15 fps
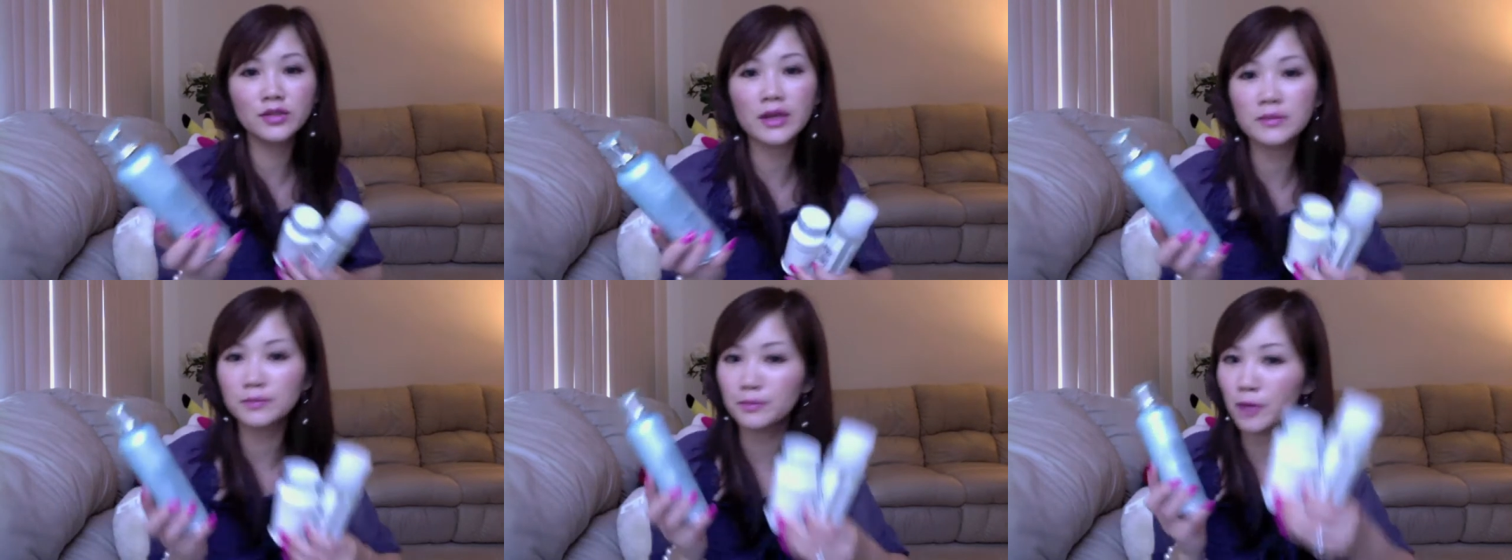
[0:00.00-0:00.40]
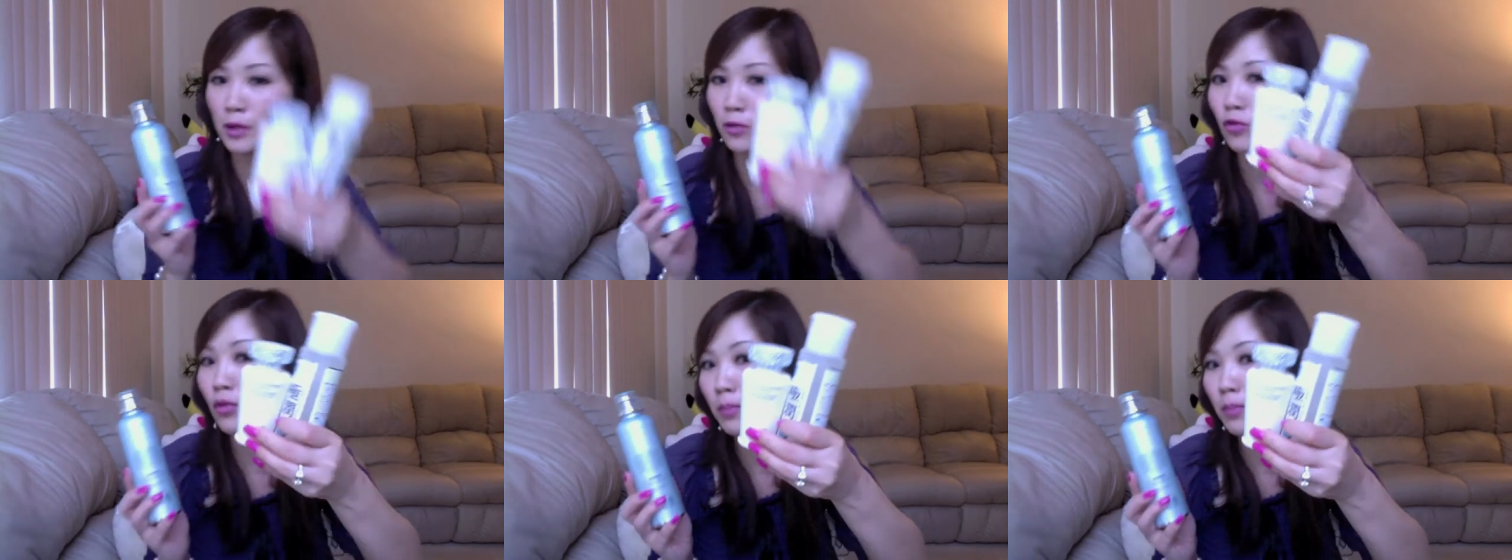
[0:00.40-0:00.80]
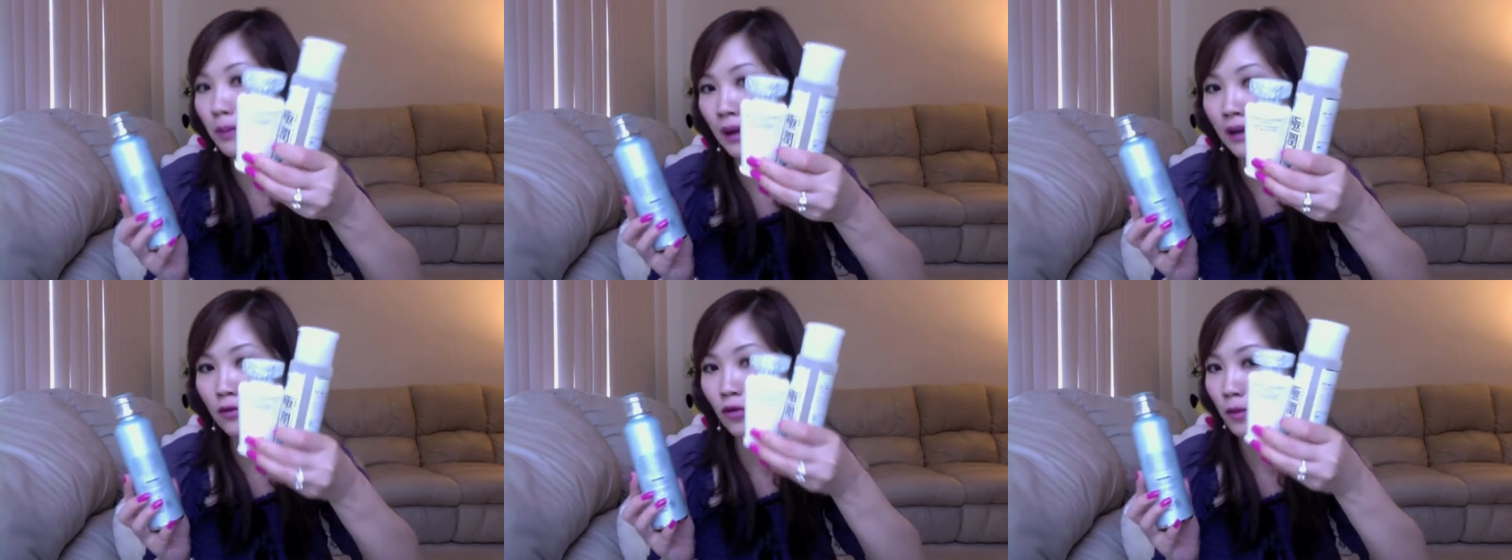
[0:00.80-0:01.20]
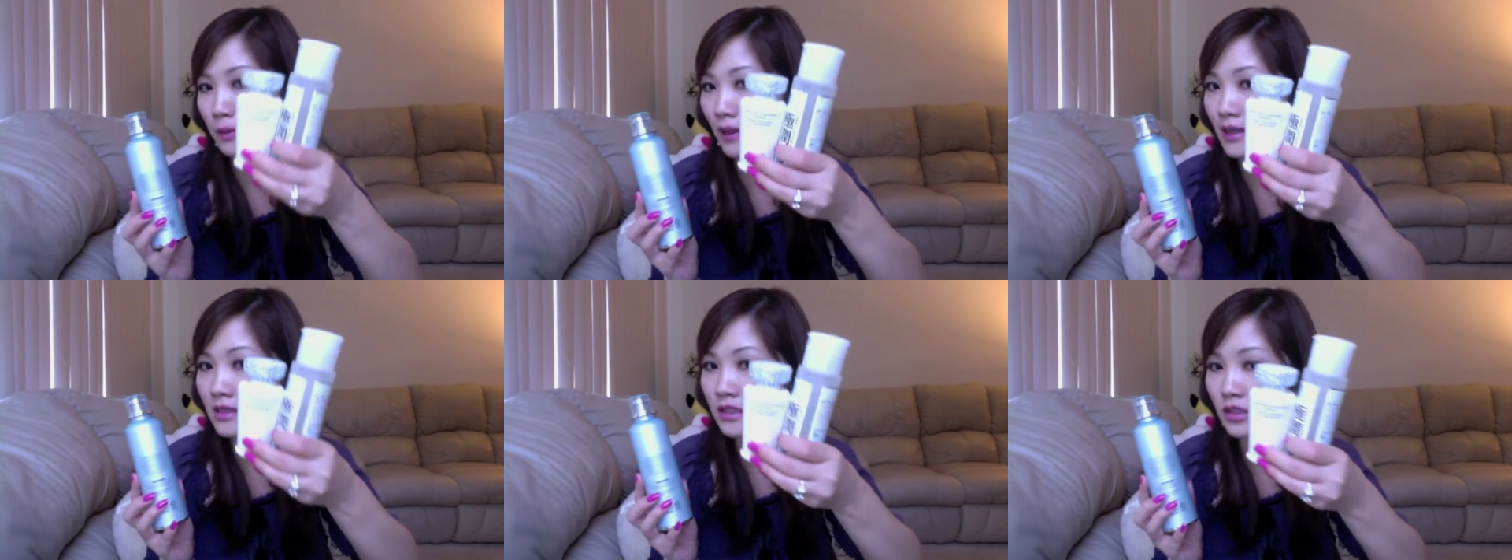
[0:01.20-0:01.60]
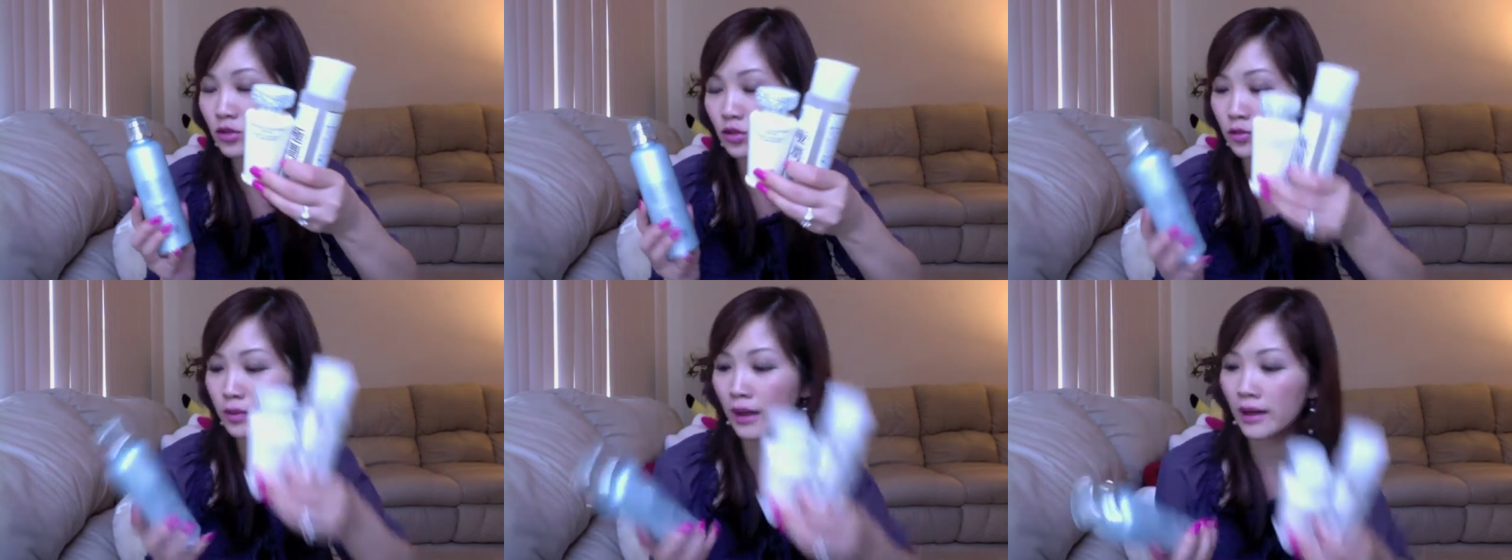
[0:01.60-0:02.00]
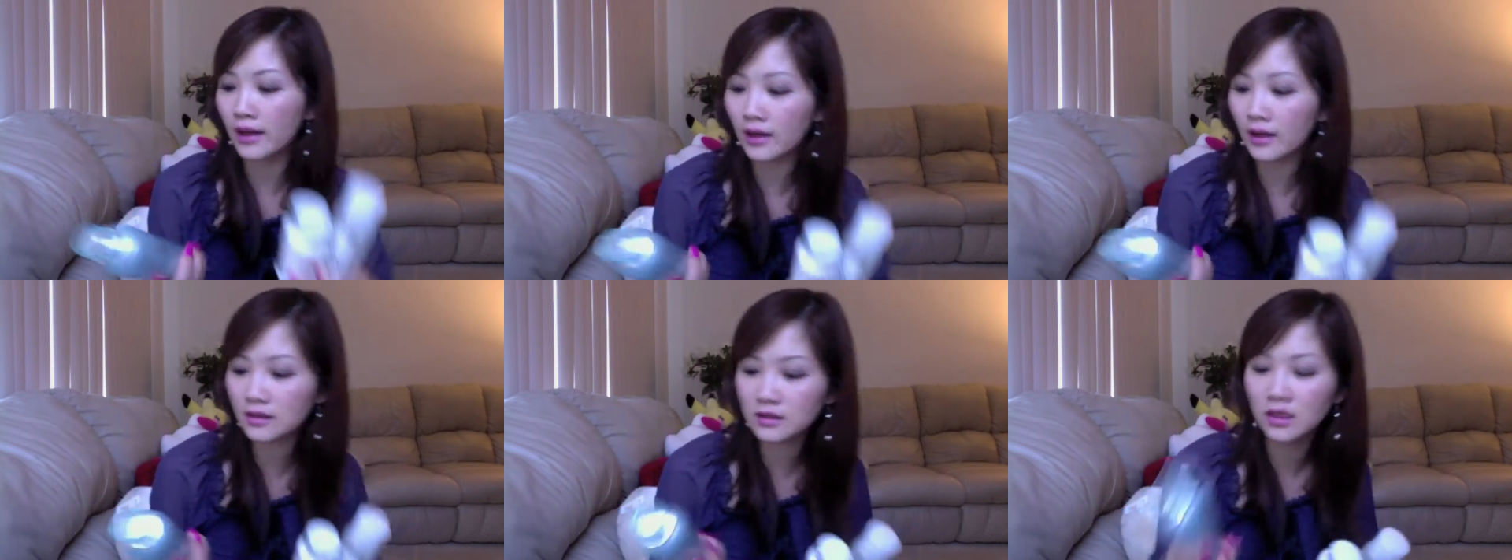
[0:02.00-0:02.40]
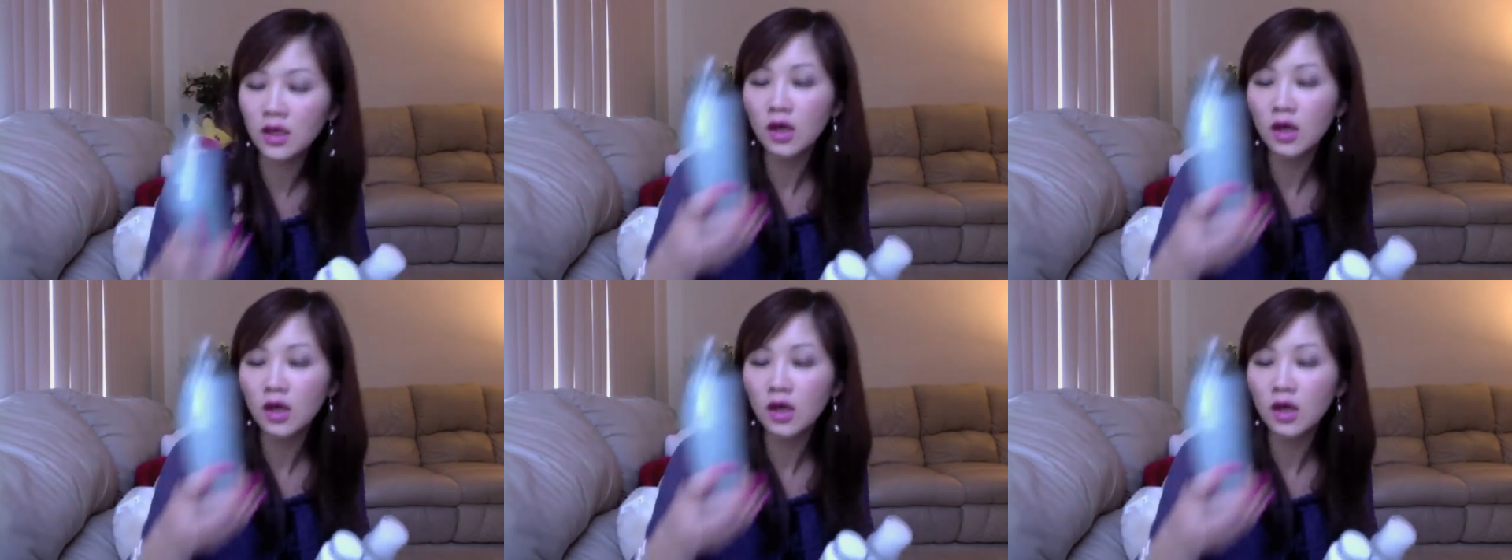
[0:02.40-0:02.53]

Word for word: can replace these two products